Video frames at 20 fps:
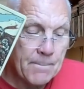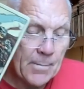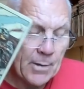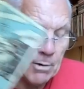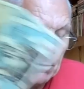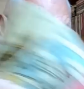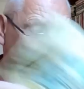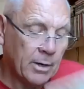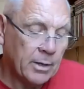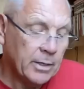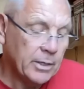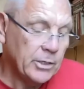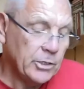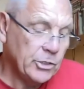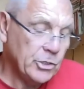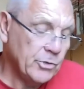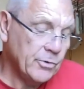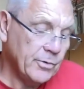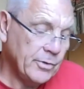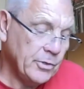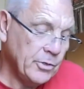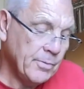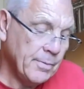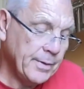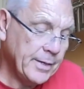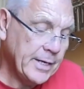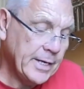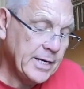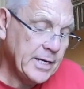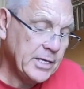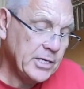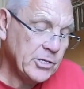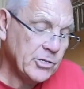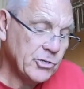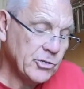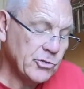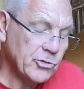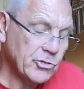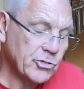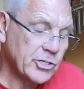All right. You're beginning
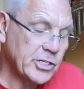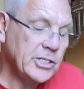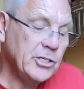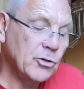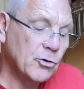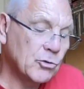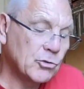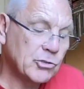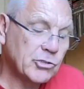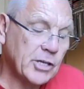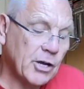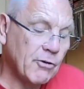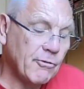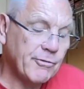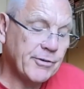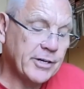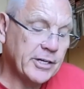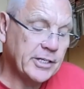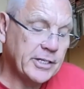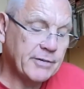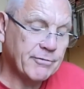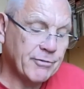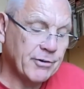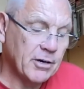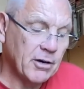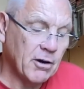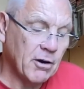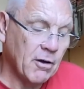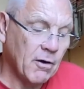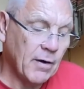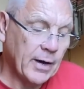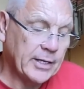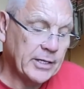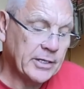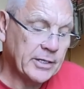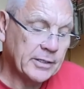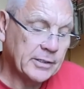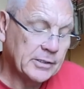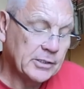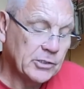to see yourself in a different light,
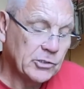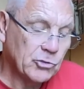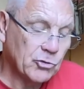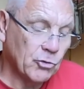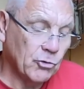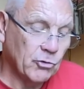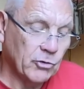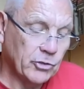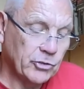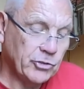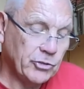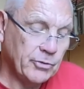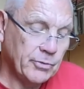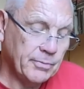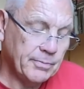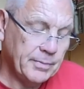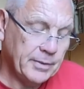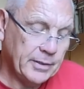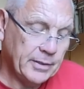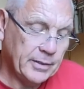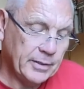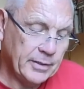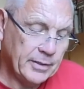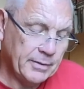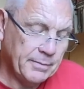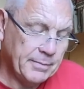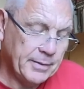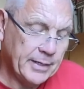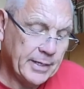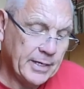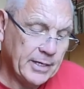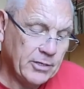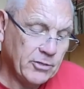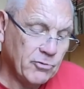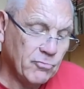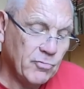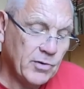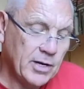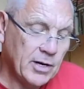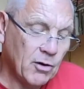Taurus. You're beginning
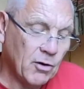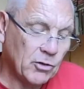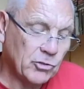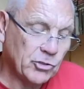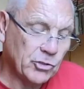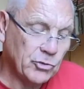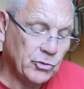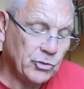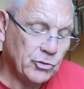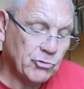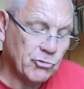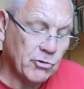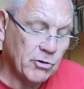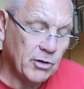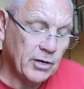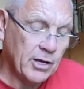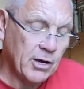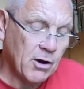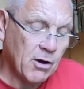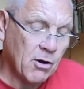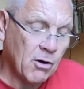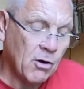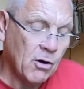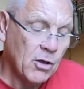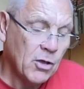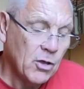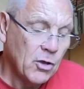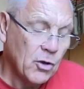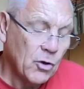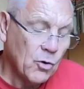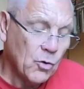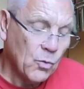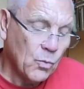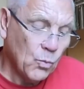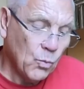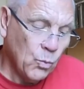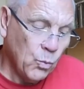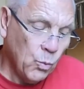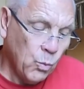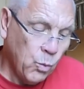to realize who you truly are,
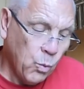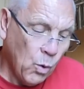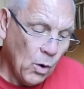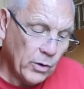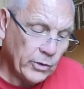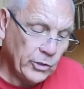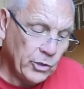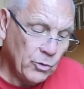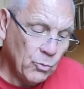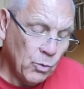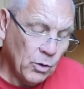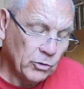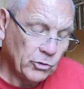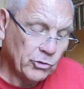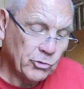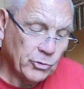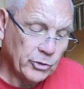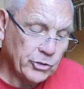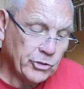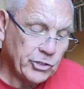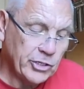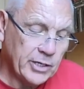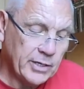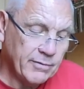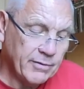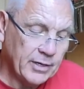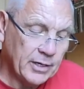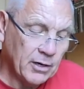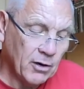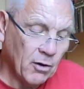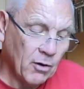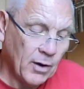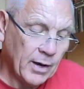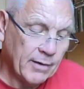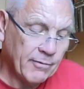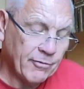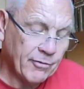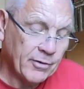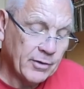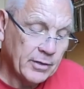what you want to achieve in
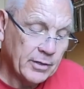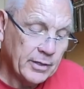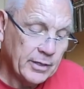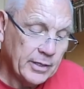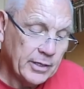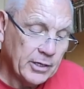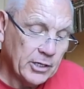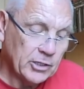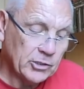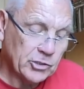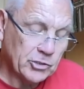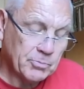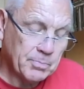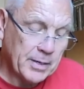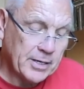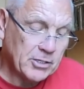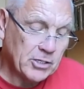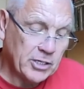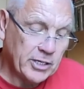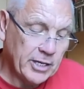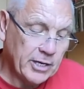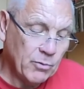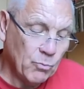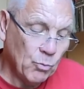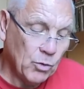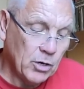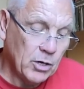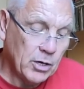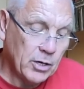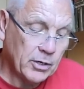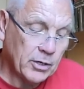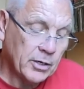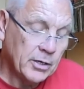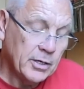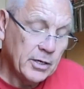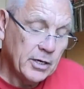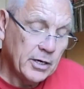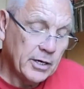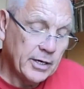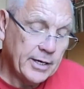life, especially in work
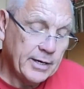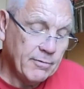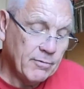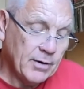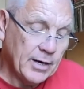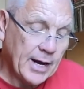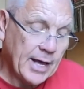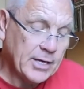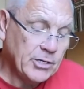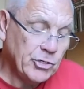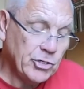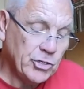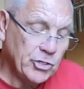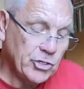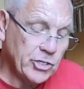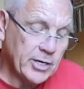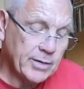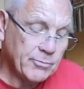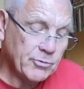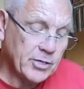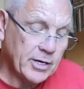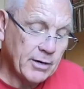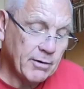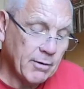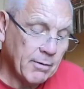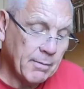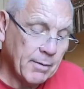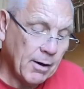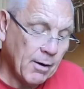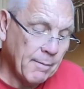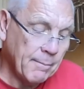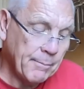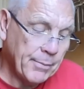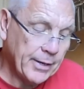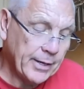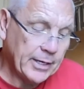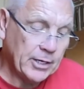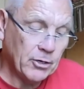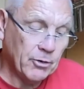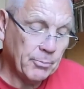and in relationships. Here I'm
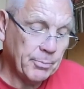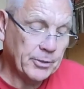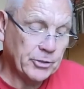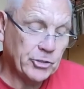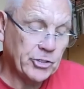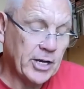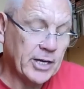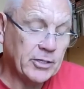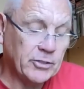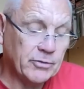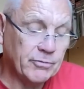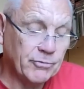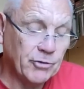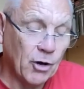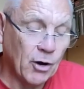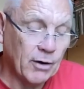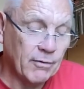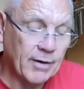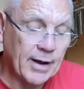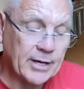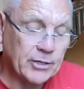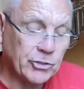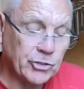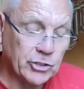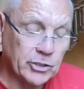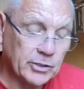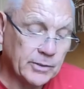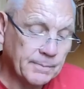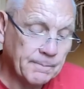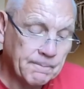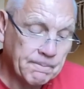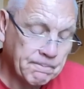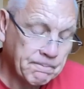picking up a change of direction,